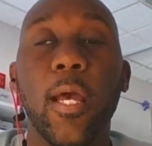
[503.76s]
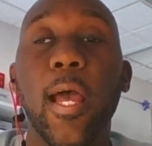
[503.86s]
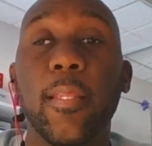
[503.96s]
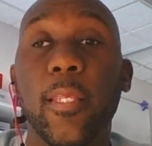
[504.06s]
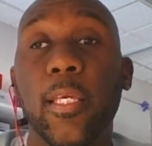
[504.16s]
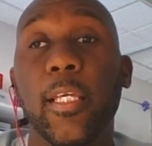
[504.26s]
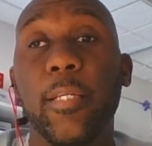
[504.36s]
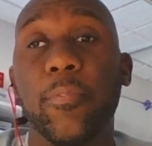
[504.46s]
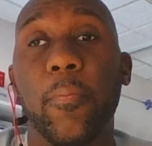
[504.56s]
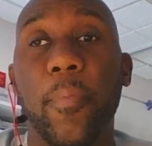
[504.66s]
think it
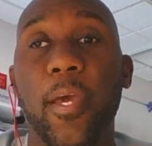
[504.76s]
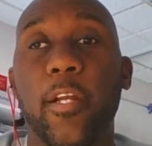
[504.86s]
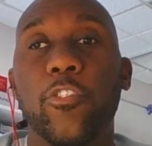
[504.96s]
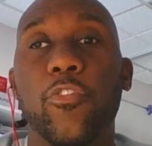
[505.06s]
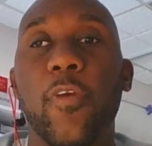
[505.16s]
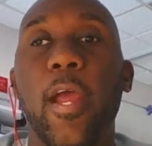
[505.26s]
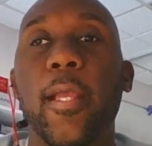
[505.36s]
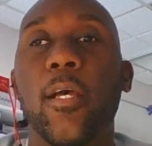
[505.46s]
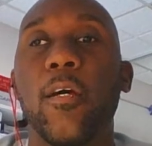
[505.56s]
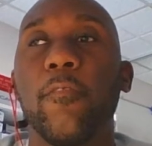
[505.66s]
keeps a better
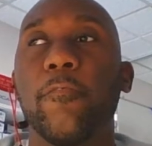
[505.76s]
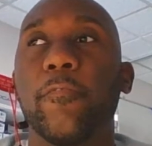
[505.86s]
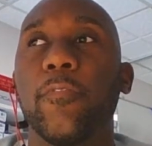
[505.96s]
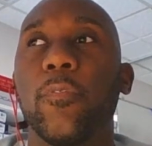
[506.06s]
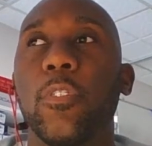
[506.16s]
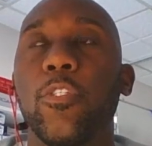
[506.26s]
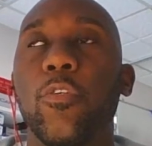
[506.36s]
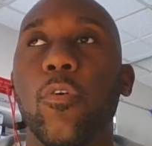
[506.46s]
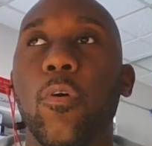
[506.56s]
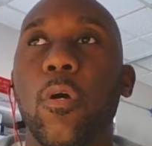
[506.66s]
track of
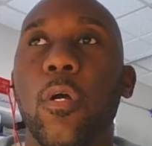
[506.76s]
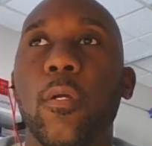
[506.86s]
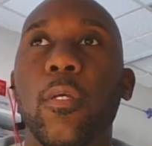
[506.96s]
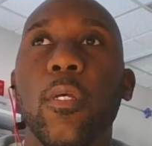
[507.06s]
your